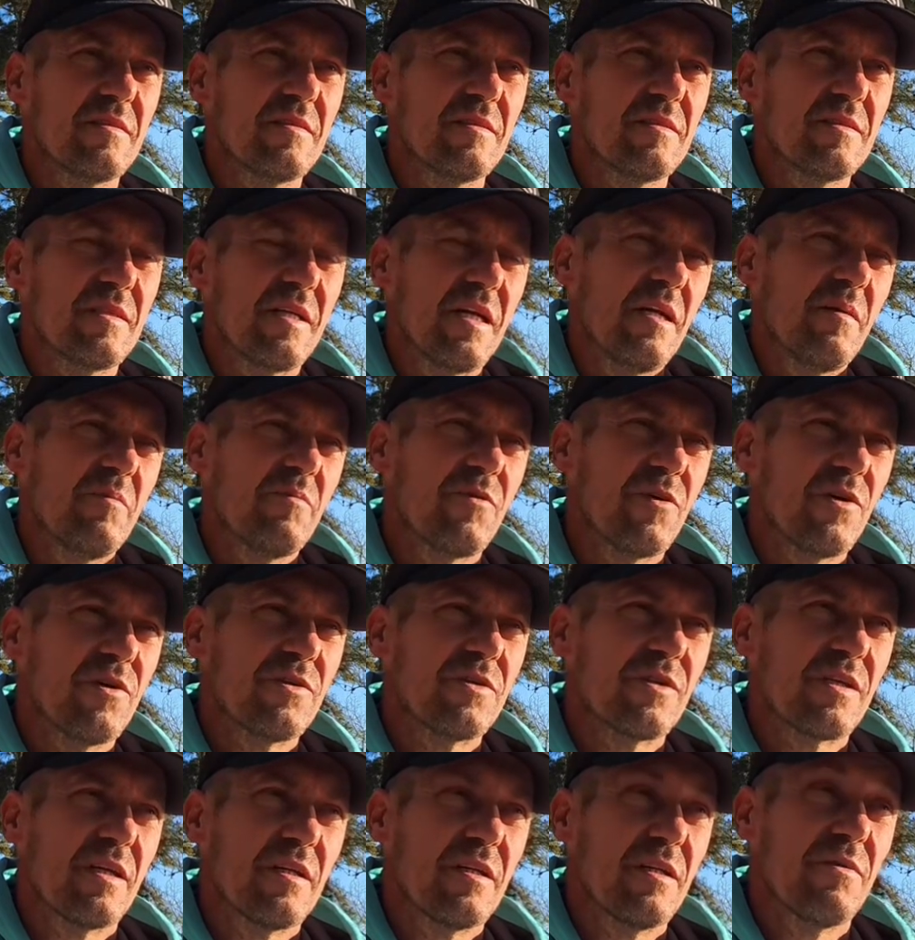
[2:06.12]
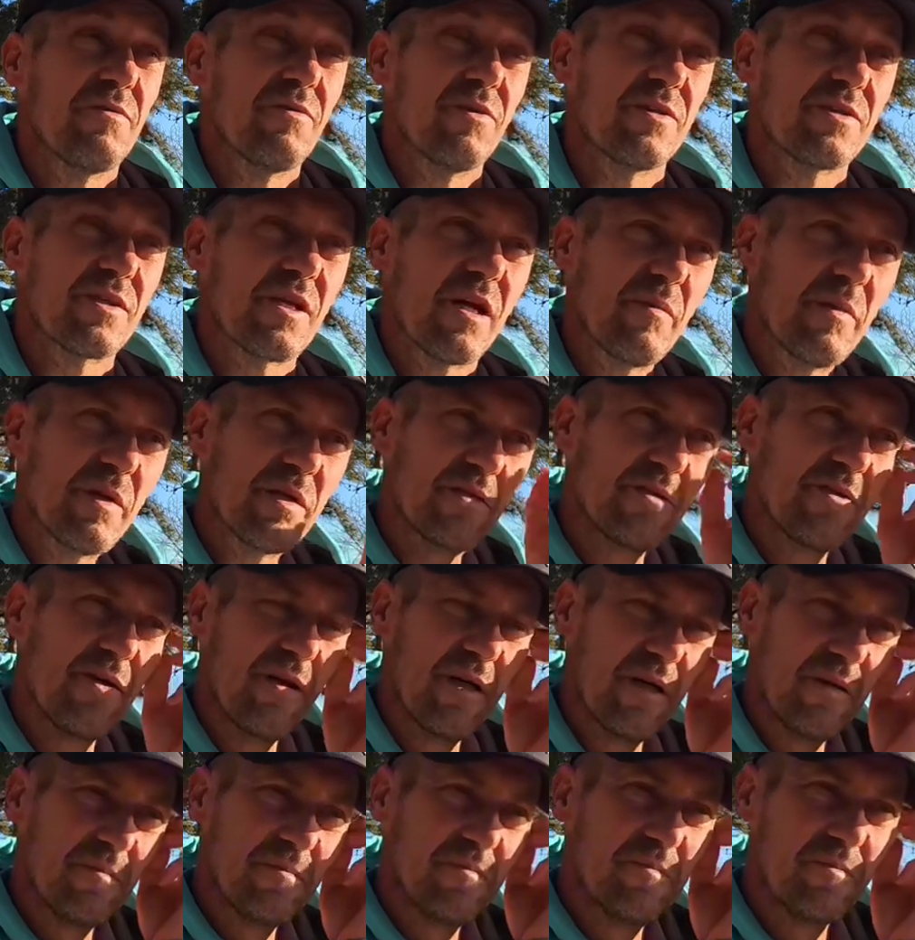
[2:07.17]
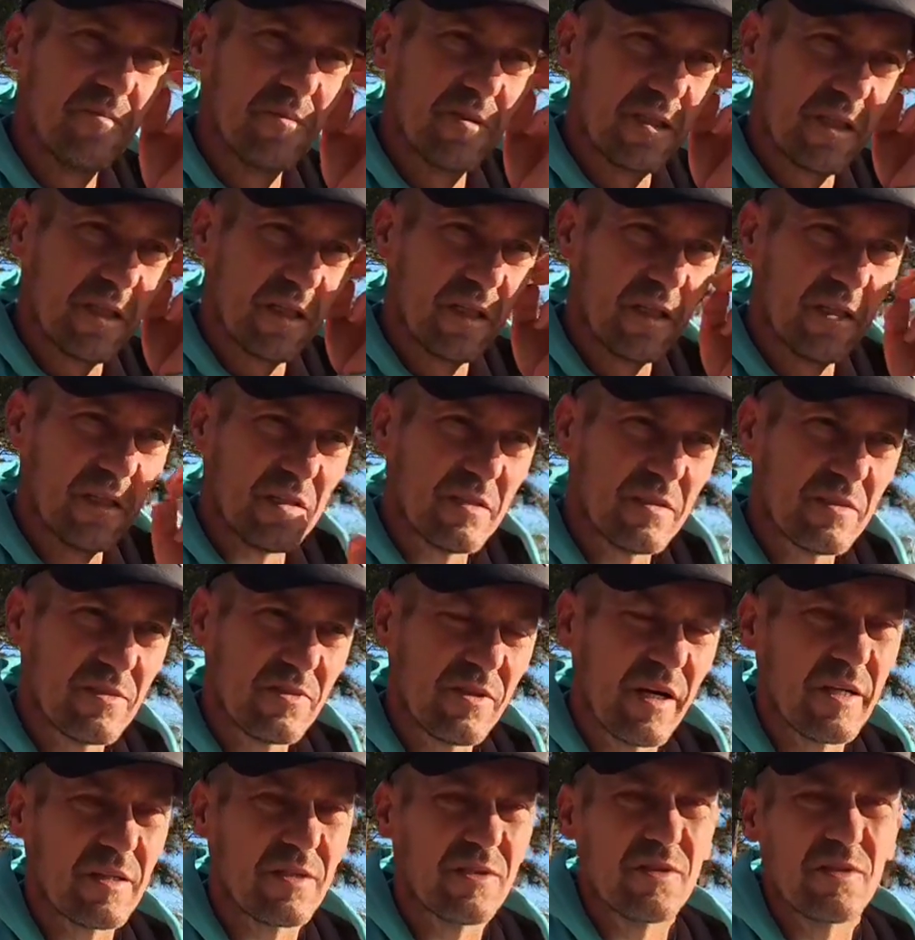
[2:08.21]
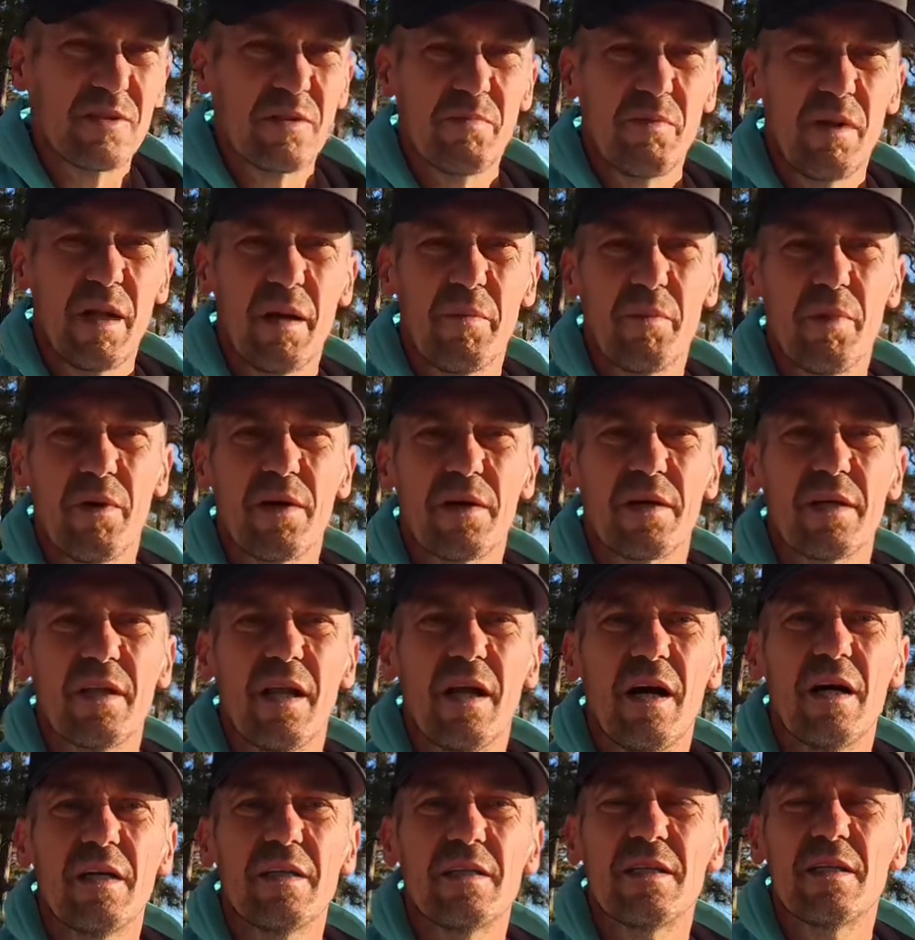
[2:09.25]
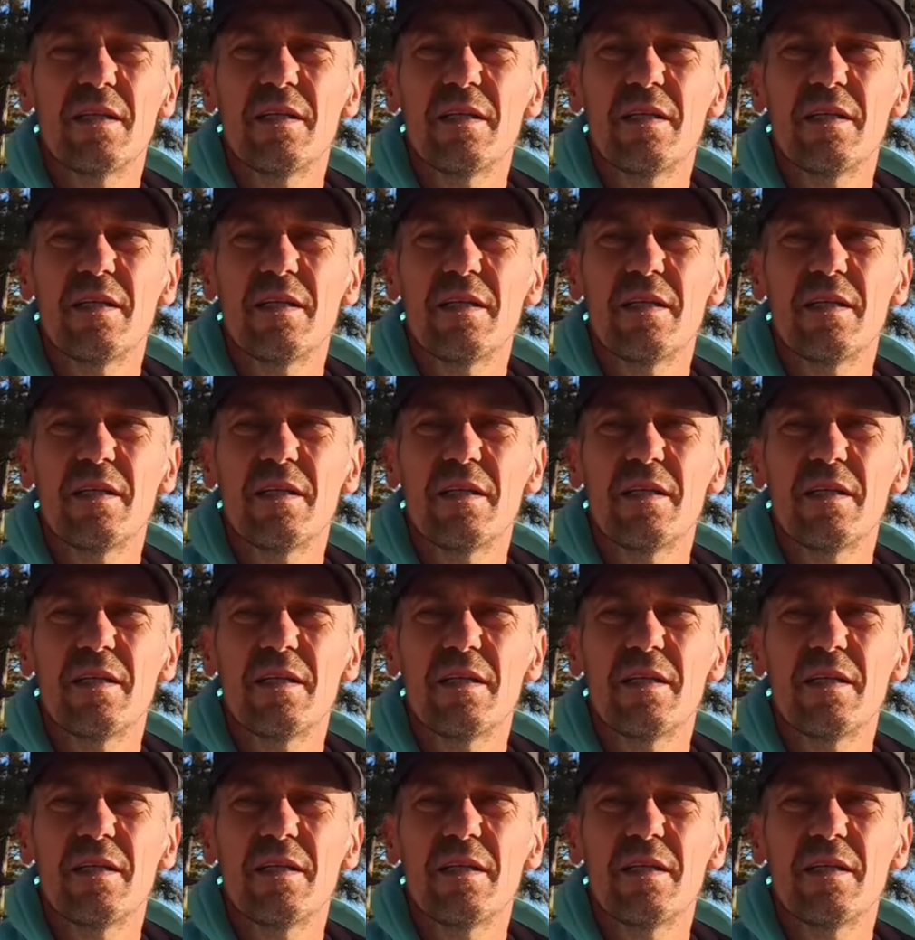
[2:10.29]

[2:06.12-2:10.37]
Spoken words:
seen him the first time I saw him was at a Tractor Supply parking lot.